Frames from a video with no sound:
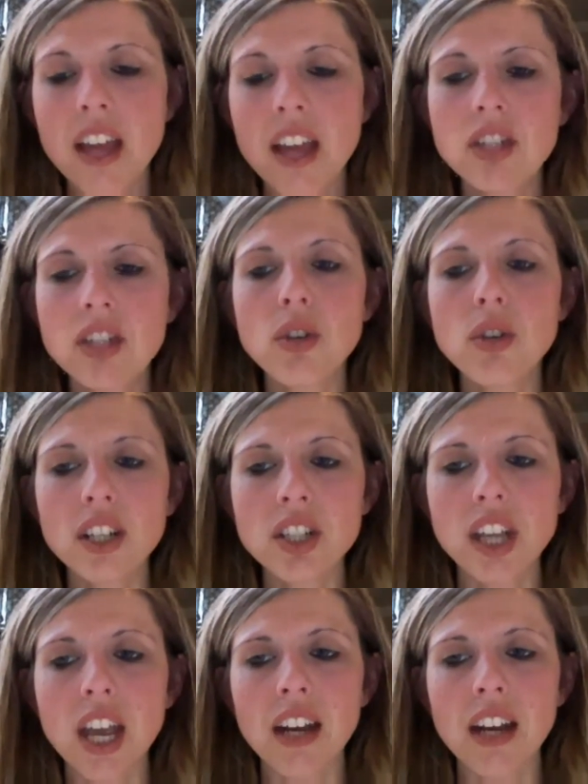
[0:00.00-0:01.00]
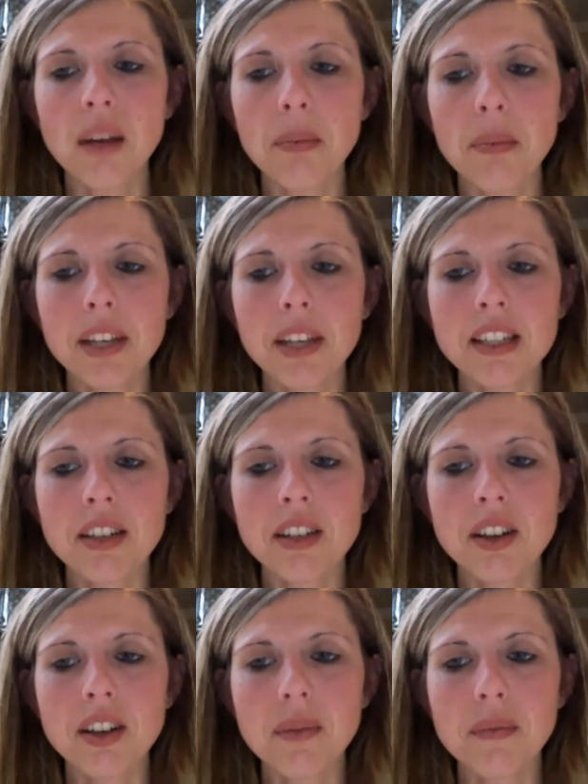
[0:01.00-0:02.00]
Did you actually add it up and get
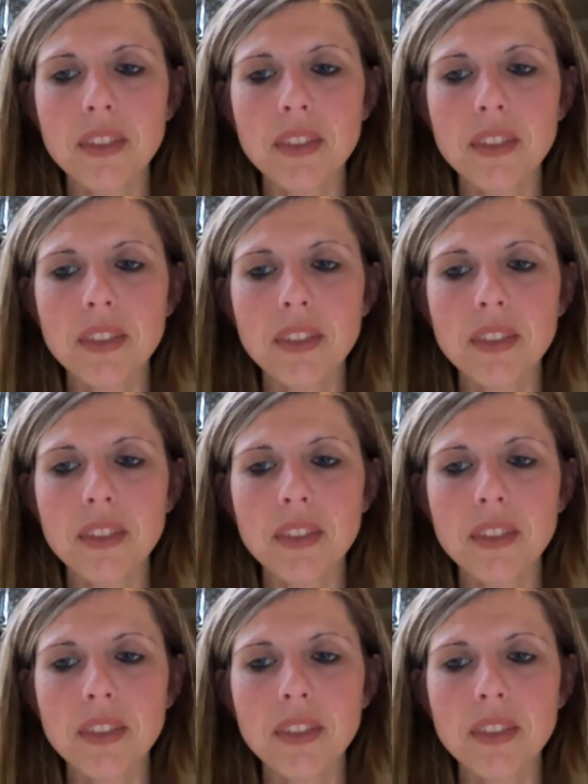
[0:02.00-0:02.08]
0?